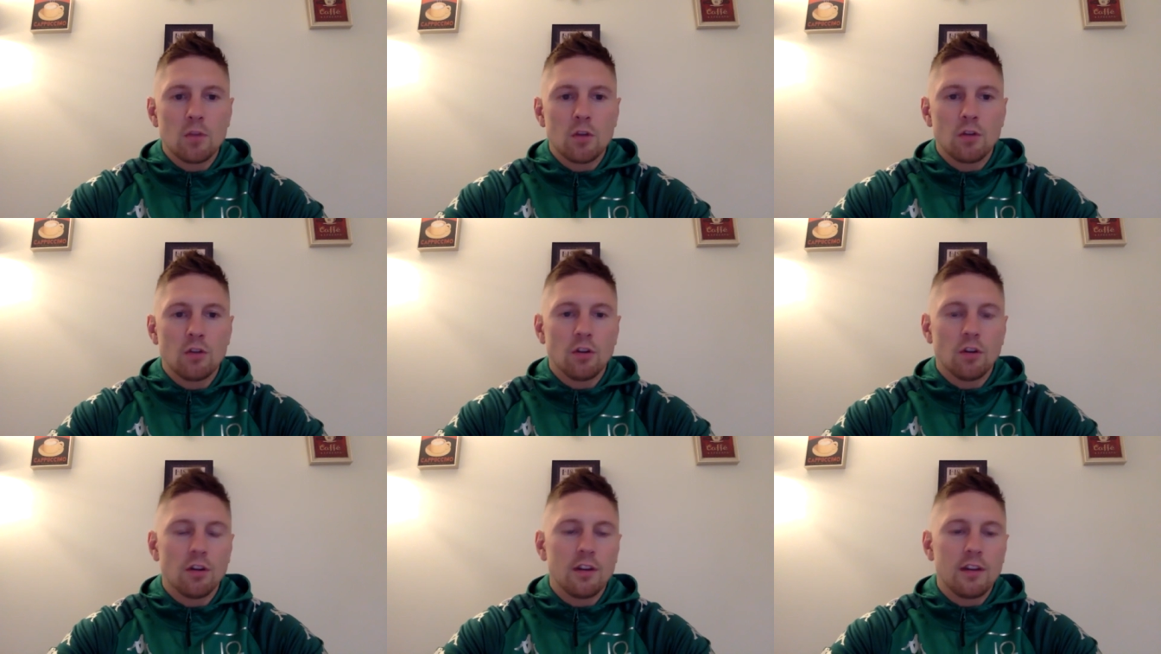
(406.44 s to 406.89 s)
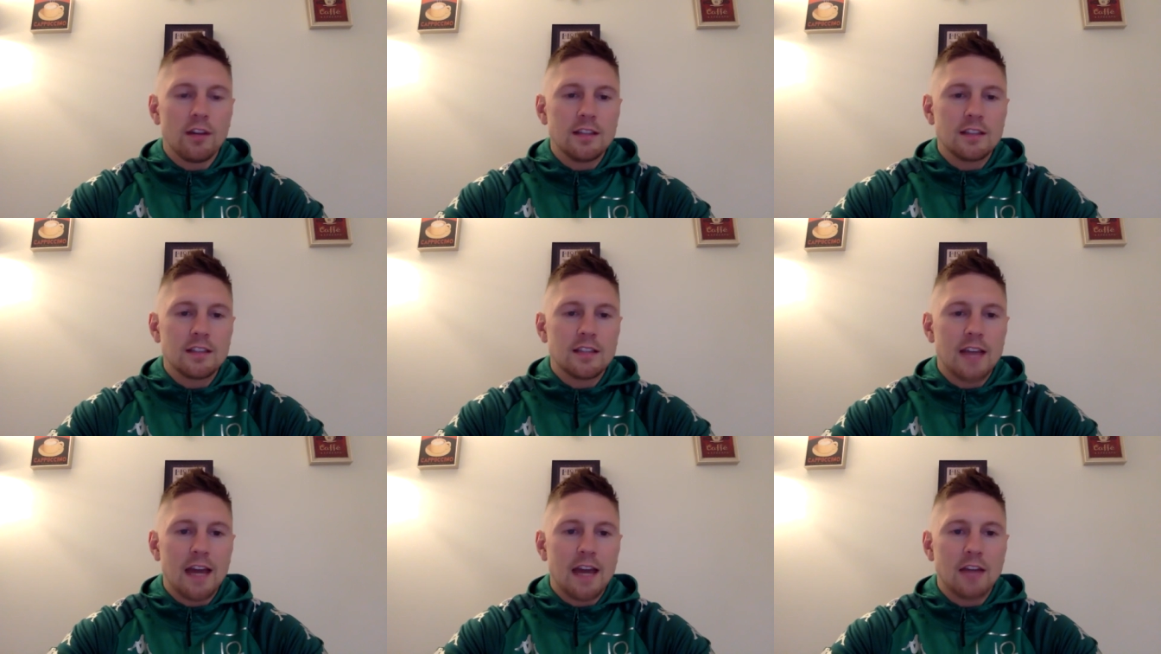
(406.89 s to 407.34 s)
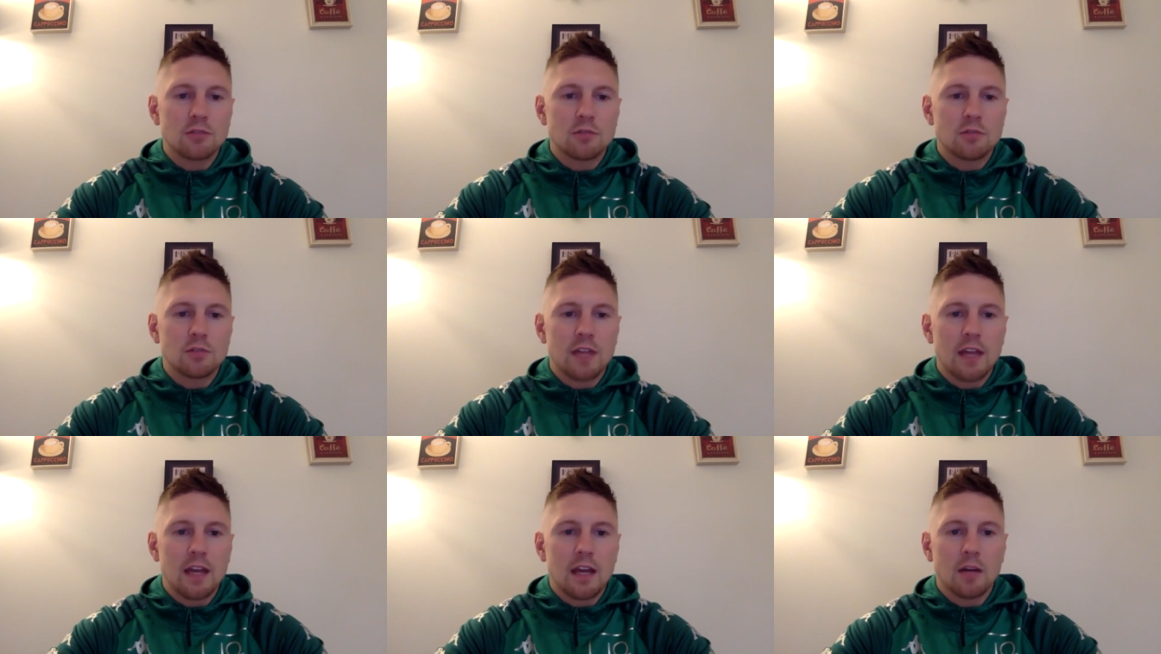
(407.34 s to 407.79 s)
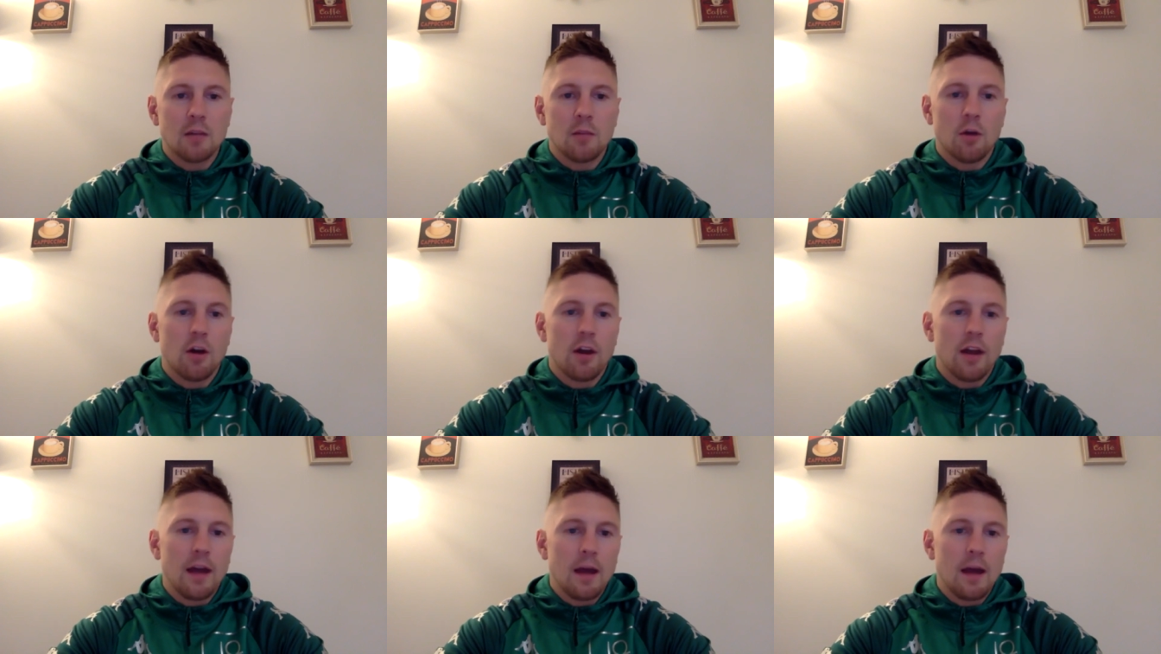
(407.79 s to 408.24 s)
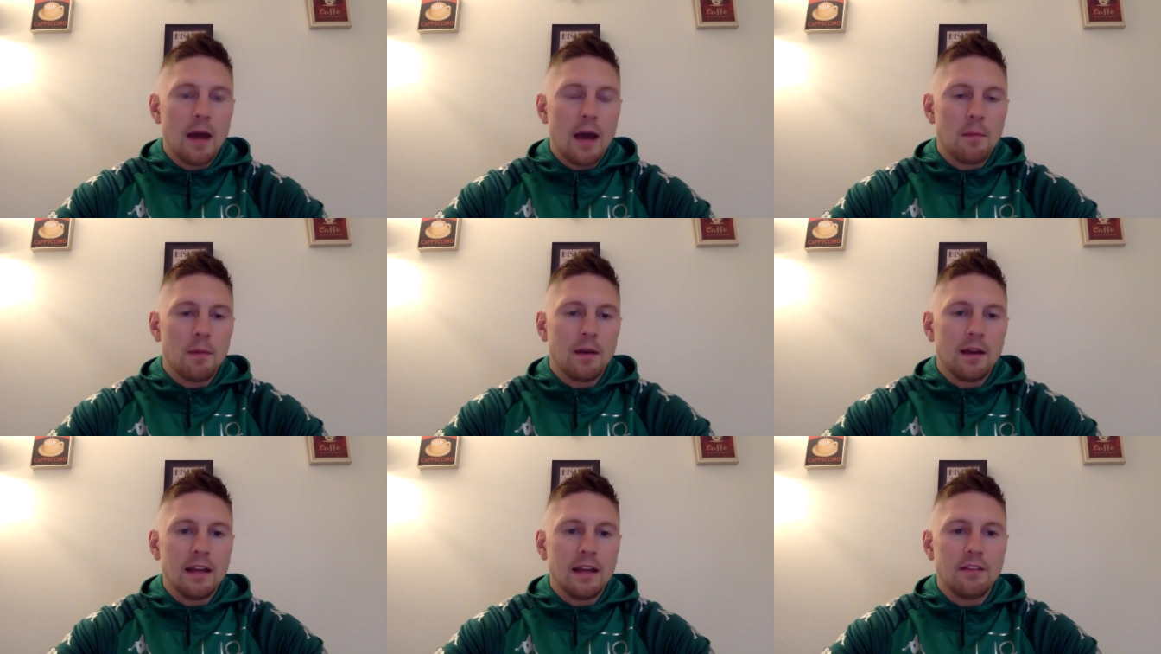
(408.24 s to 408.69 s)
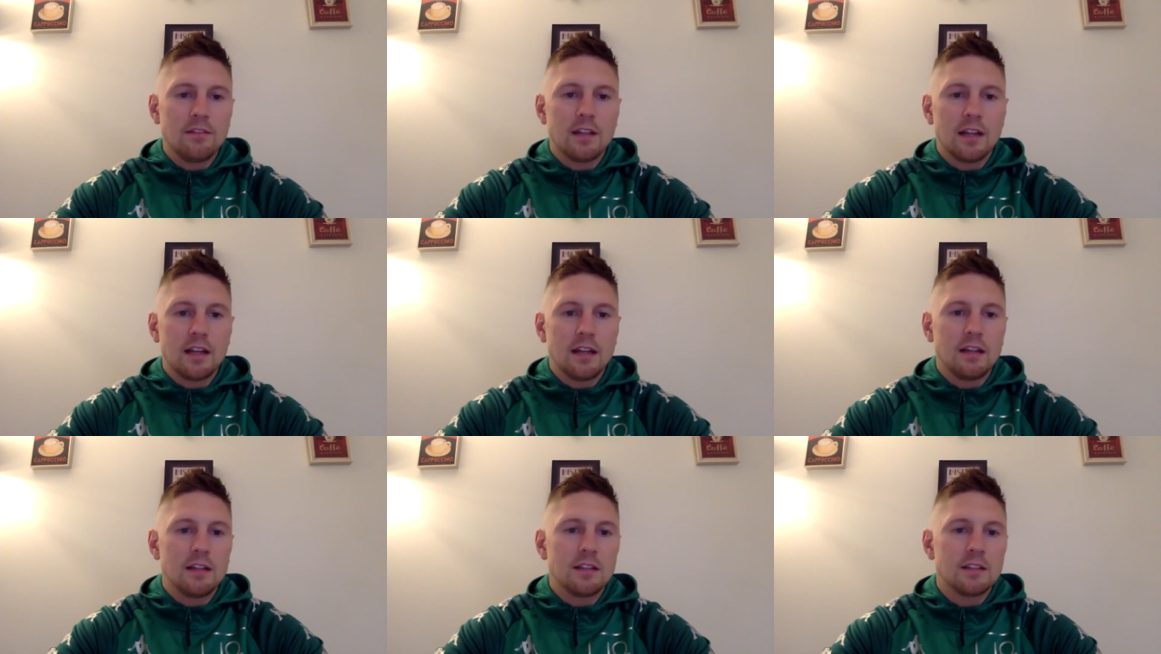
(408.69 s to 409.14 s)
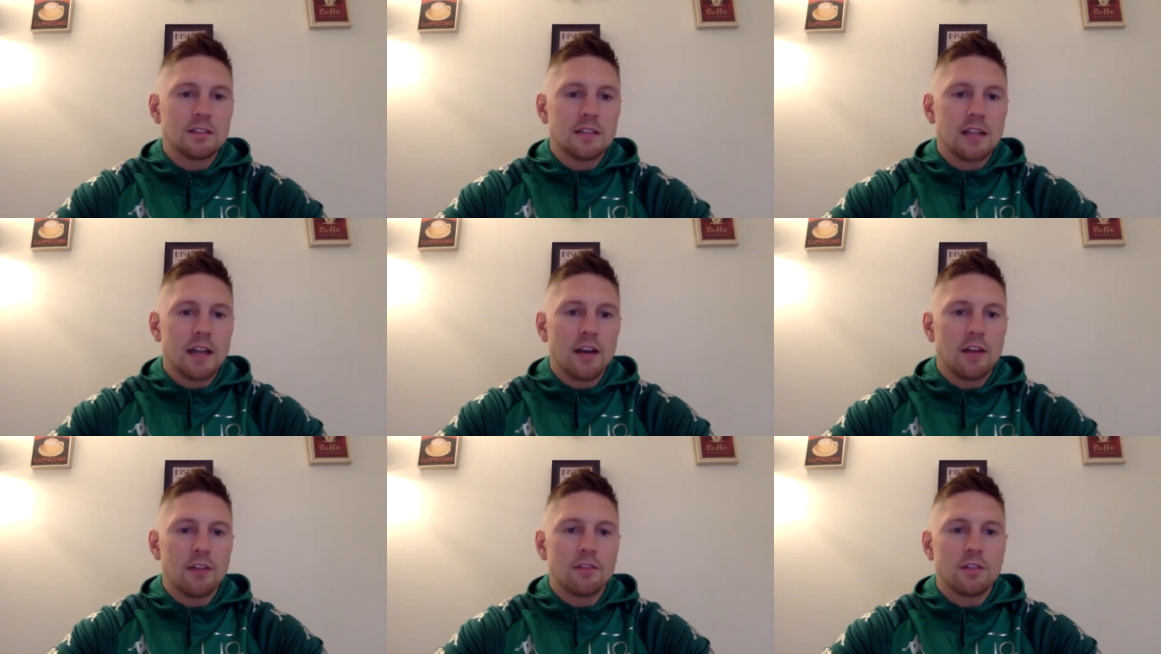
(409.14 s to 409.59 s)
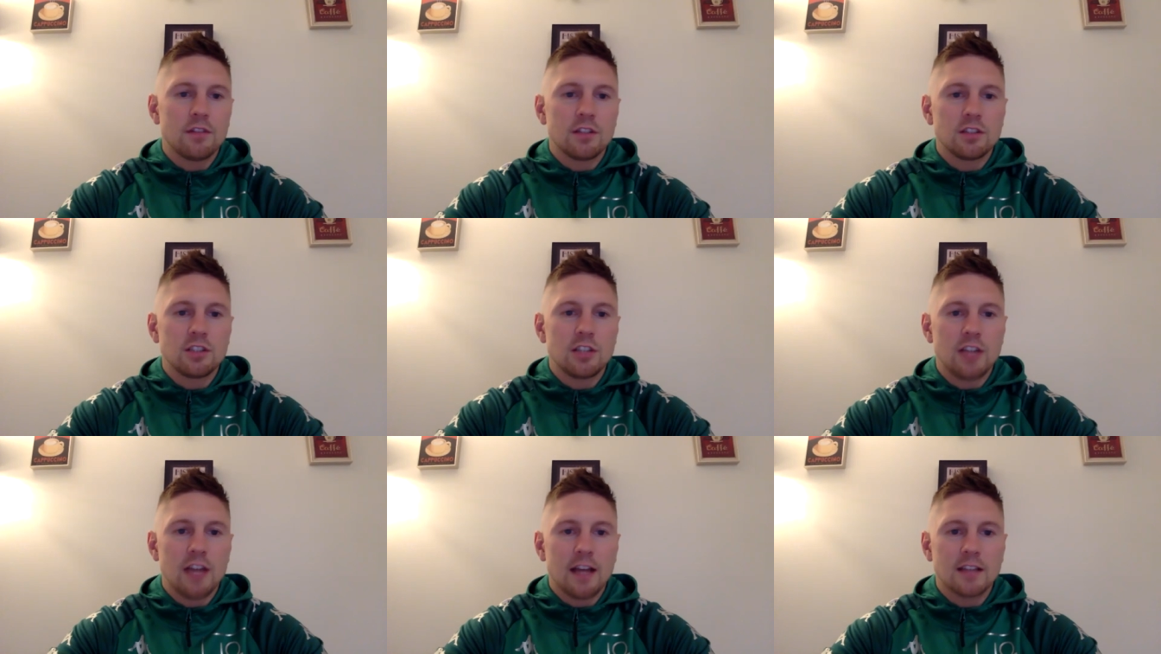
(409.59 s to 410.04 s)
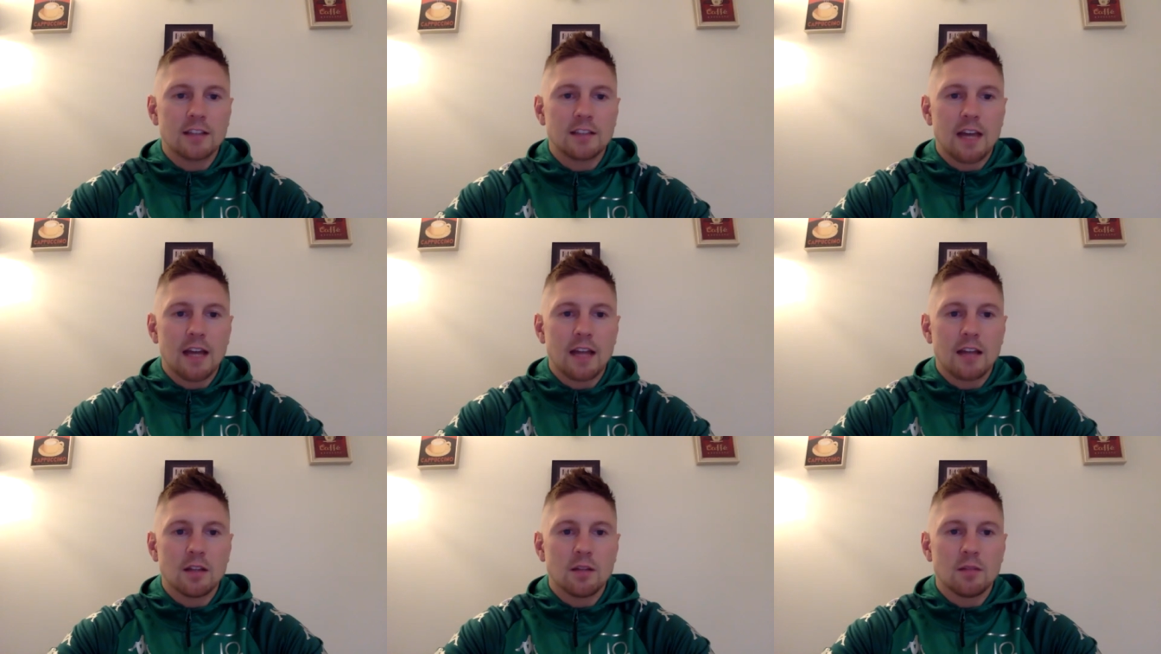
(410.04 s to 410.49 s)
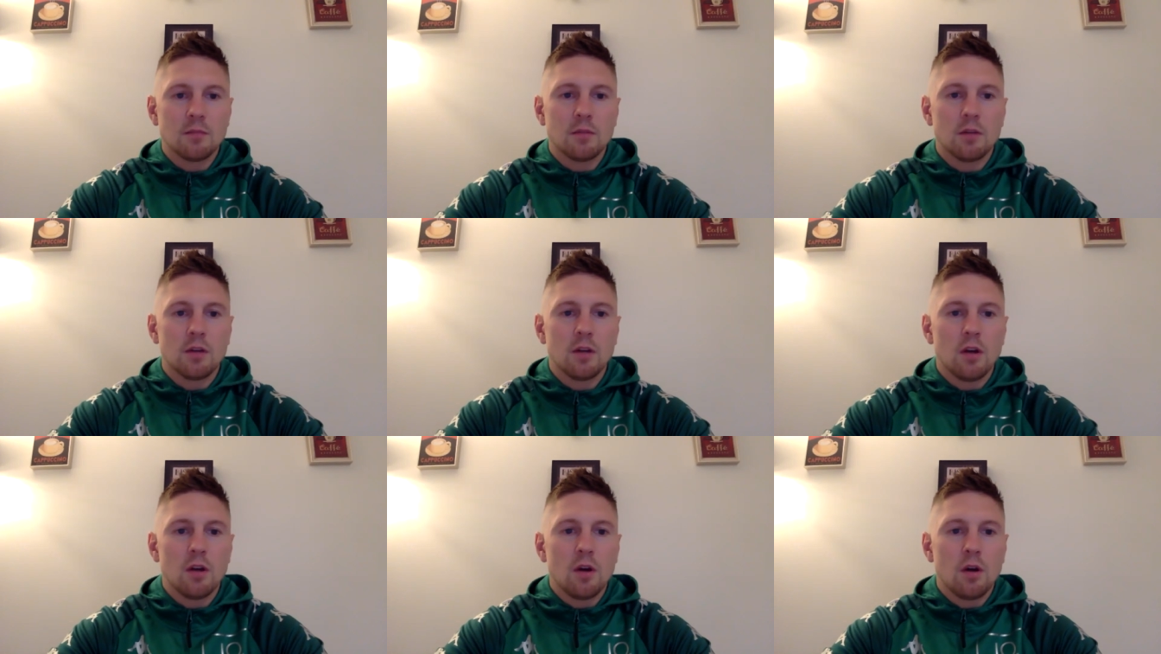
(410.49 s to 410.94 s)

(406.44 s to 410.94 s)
None of these guys were taking him on. I, I believe that he deserved his chance at them,